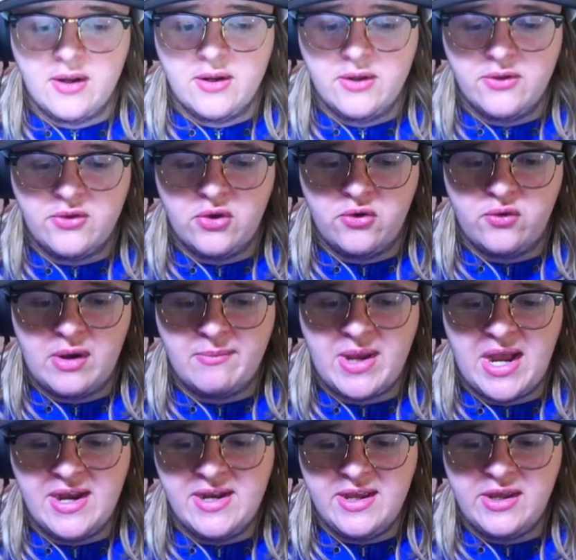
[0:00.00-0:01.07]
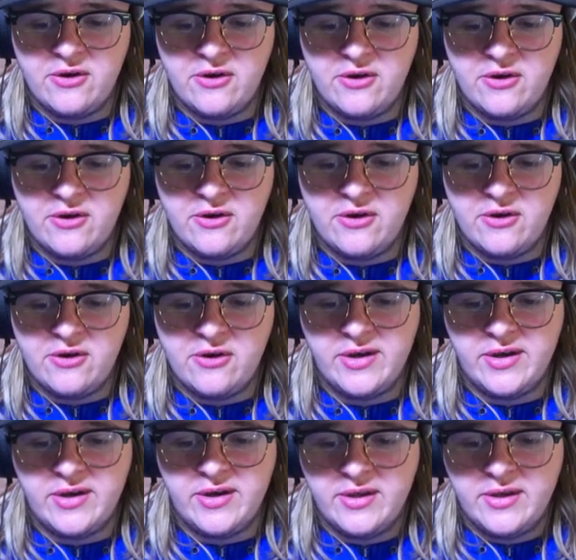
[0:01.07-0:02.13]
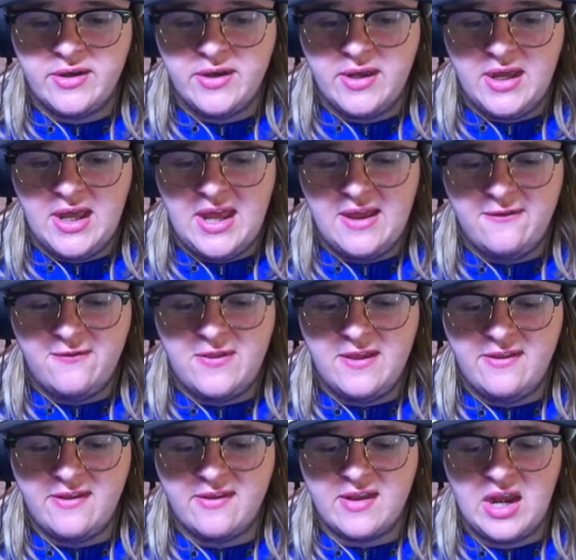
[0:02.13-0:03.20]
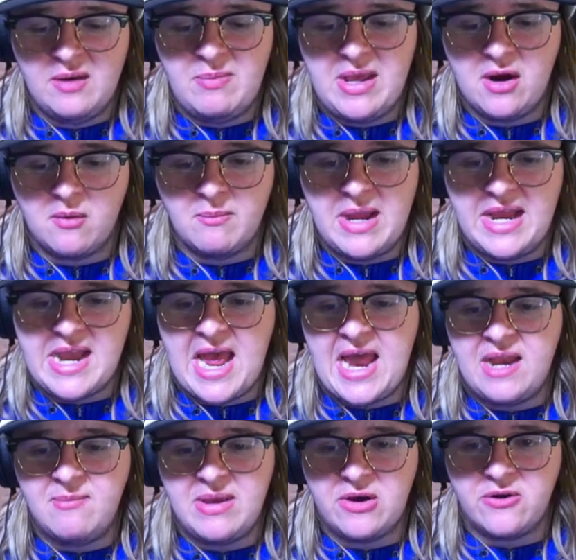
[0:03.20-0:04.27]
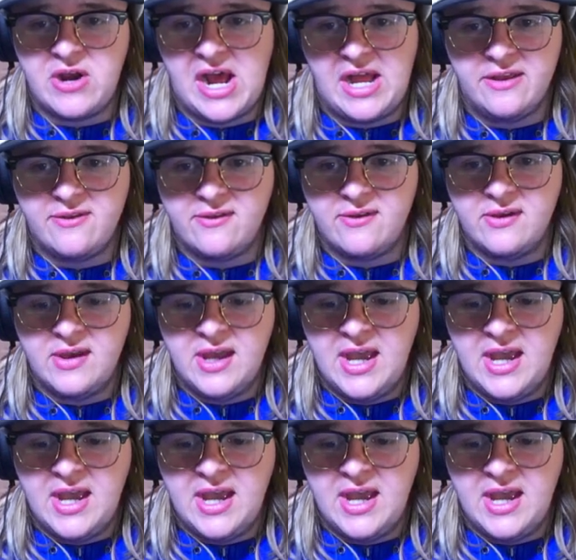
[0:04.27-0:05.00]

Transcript: So I'm kind of curious on if this is going to be our main enemy or not.